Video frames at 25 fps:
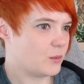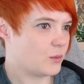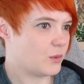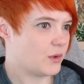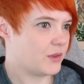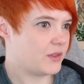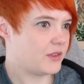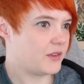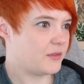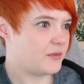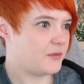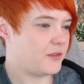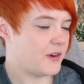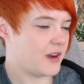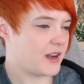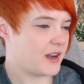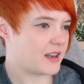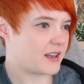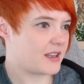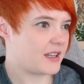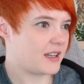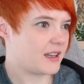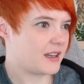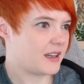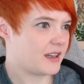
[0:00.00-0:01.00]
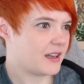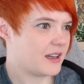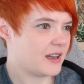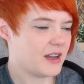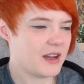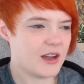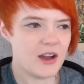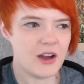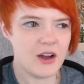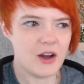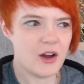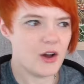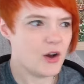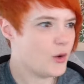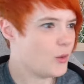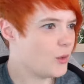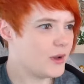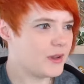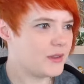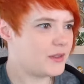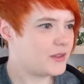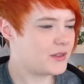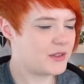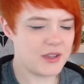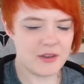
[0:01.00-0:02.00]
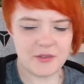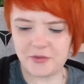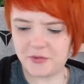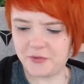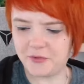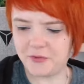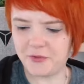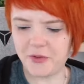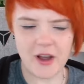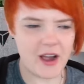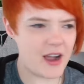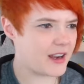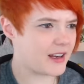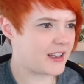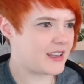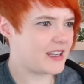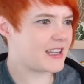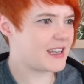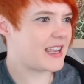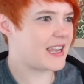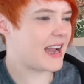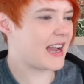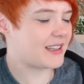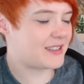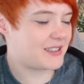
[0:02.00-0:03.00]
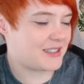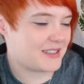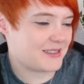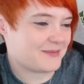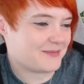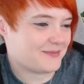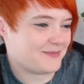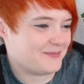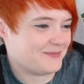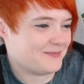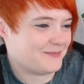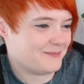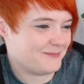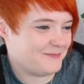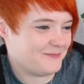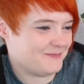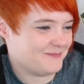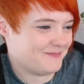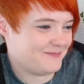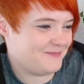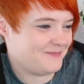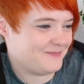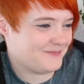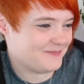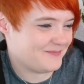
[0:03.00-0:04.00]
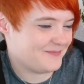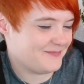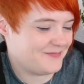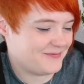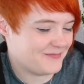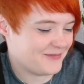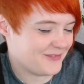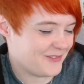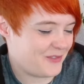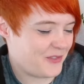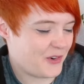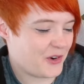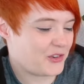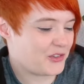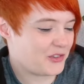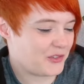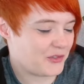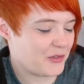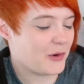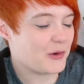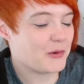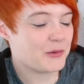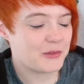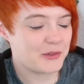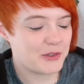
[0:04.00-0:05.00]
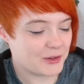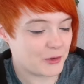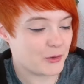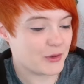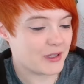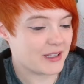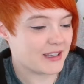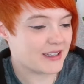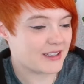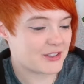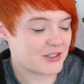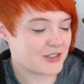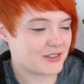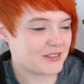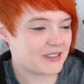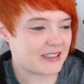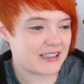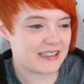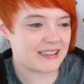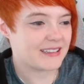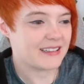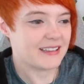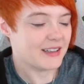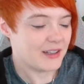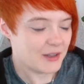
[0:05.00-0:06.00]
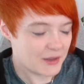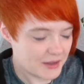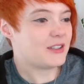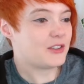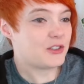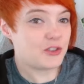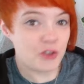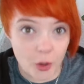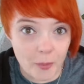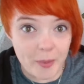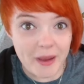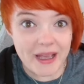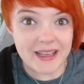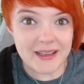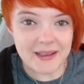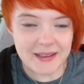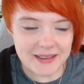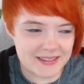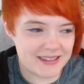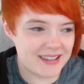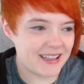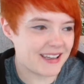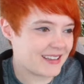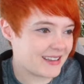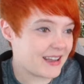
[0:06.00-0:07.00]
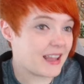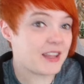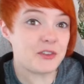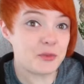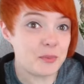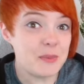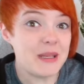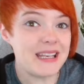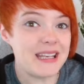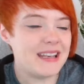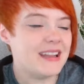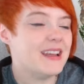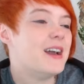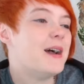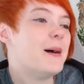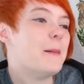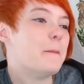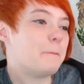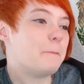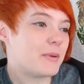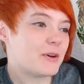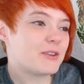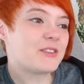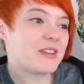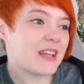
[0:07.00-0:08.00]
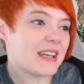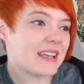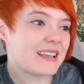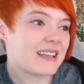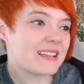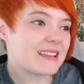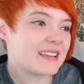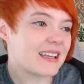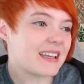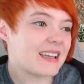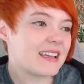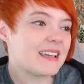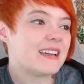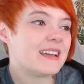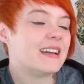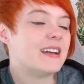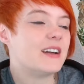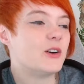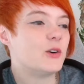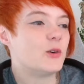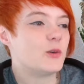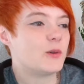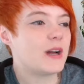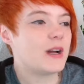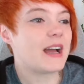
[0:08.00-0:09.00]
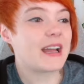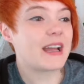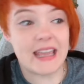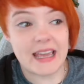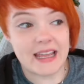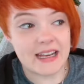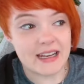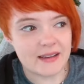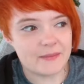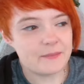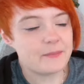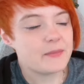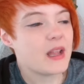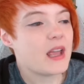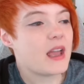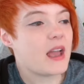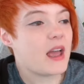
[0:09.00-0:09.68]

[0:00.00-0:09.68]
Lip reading: What the fuck? What the fuck? You can't... First of all, Louis, I should say, stop it. That's mean. But secondly, I get it.